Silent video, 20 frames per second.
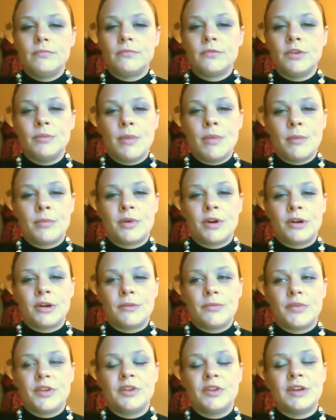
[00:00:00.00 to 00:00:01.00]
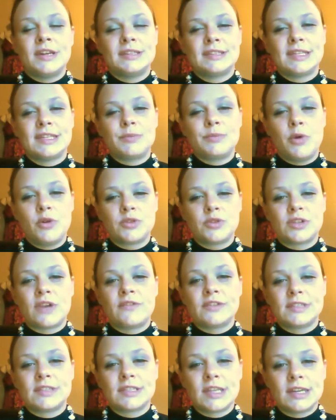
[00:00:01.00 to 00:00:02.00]
remember, the United States Post
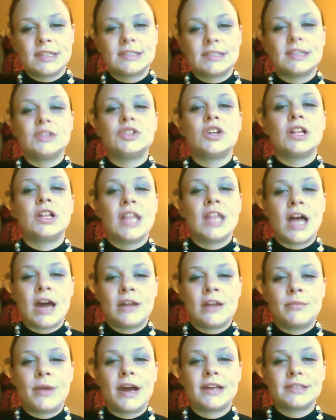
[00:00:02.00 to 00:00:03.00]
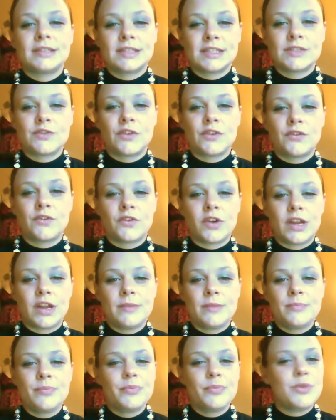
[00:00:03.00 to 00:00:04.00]
Office is going to send you a lot of boxes for
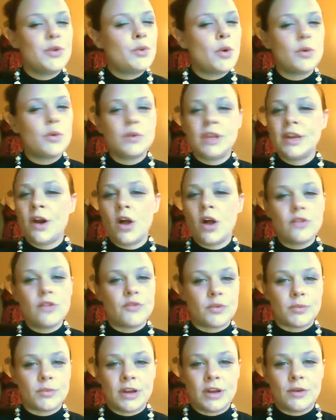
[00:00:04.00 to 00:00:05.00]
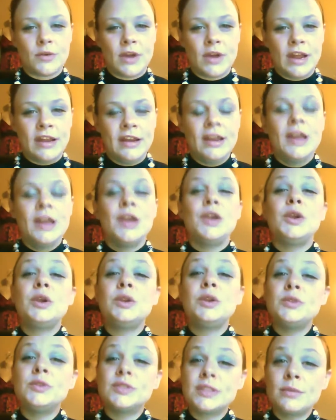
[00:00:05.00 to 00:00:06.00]
free. You won't need all of them right away. You
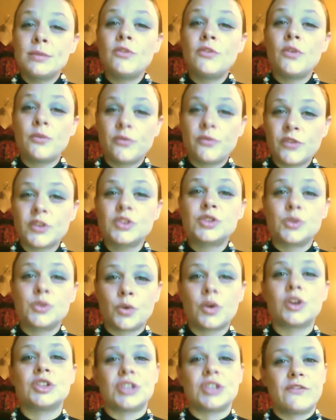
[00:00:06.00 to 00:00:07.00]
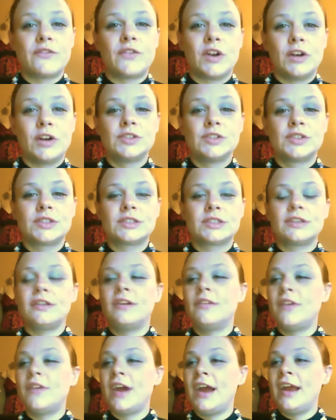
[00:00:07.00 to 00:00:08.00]
can use some of them for storage at first,
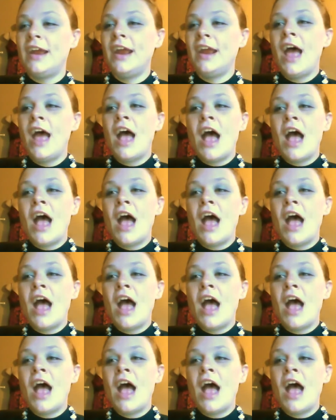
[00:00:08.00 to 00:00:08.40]
okay?